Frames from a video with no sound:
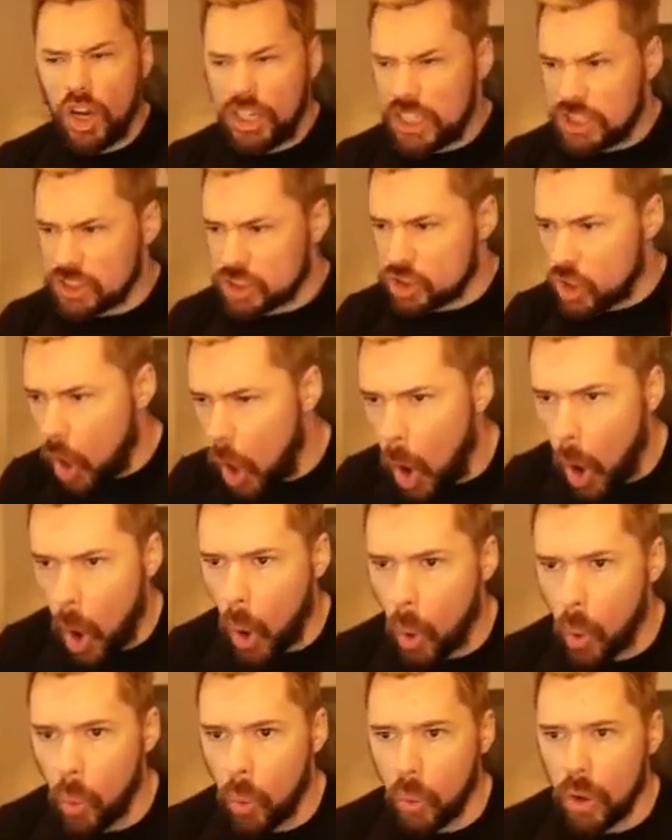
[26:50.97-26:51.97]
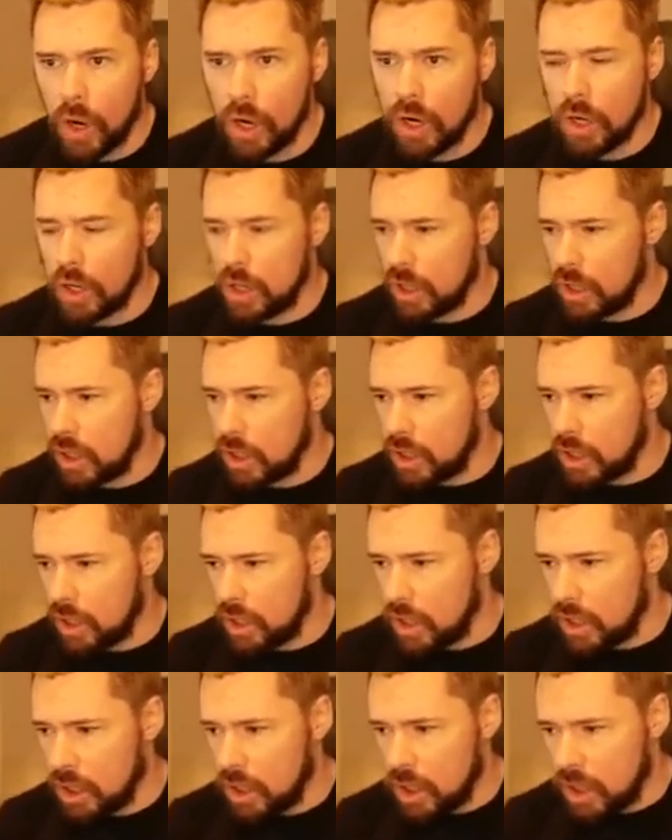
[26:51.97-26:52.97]
Let's go.
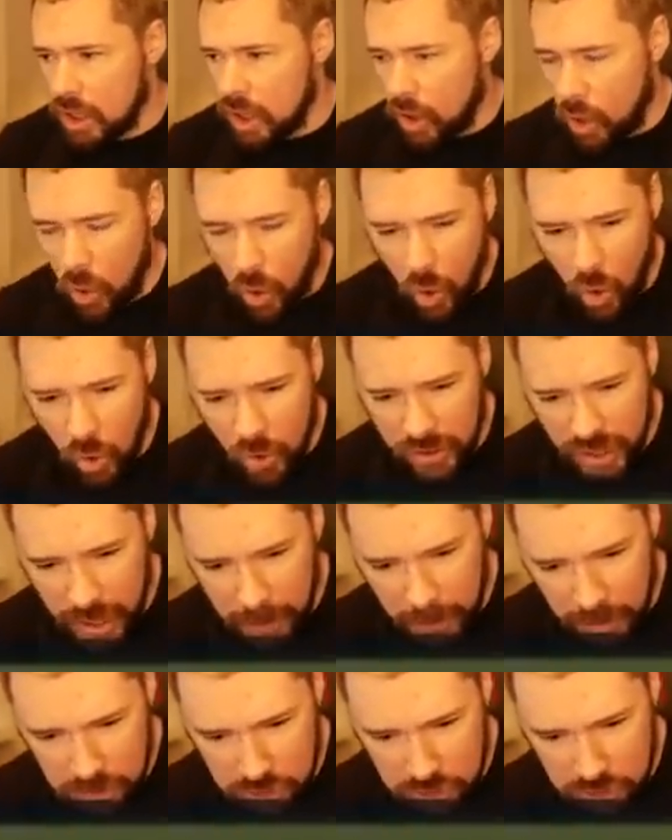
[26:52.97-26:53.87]
Oh, Neymar's